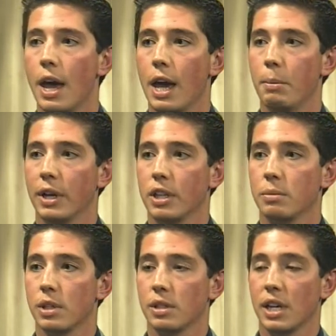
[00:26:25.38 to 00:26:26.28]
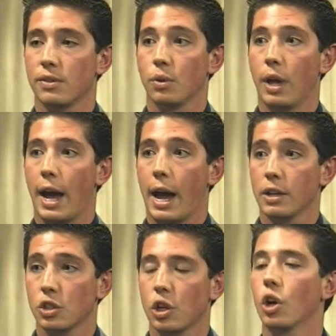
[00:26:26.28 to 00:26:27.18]
and make them successful
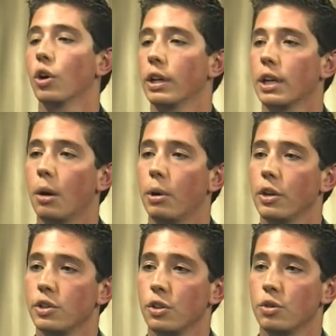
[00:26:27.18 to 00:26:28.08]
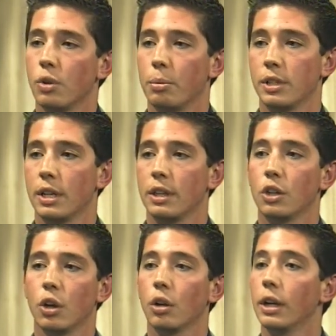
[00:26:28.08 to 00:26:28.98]
as current Cal Poly students, representing the
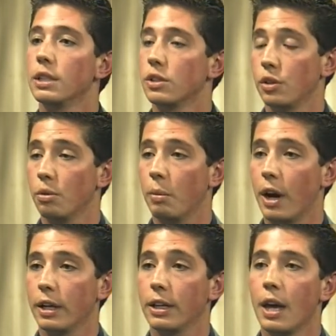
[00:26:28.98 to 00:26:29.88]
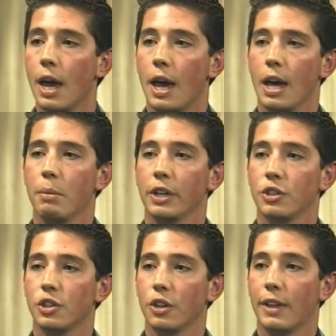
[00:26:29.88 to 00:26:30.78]
current student body and making
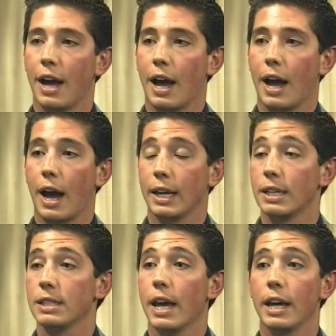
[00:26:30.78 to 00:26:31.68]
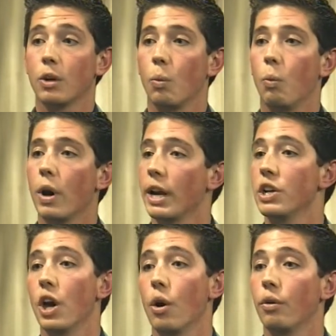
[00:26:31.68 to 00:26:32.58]
sure that I can take what I
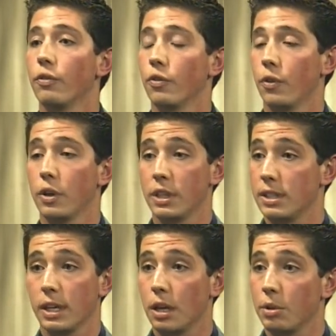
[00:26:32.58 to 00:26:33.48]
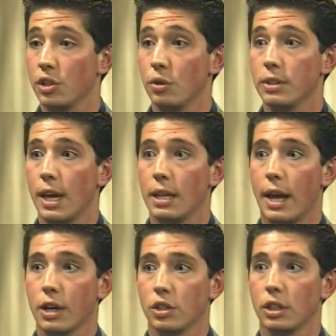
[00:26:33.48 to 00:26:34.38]
know hmm. for these incoming students and
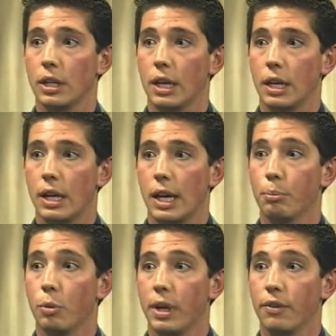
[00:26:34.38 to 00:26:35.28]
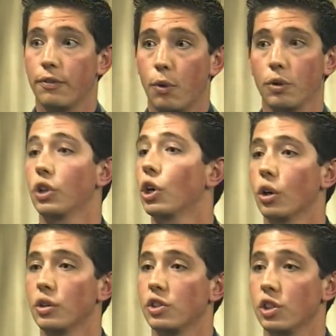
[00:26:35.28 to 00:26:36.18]
actually implement it for the
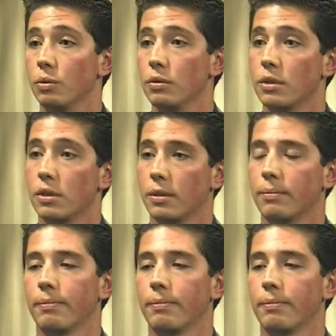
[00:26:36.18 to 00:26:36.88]
current okay. students. Okay.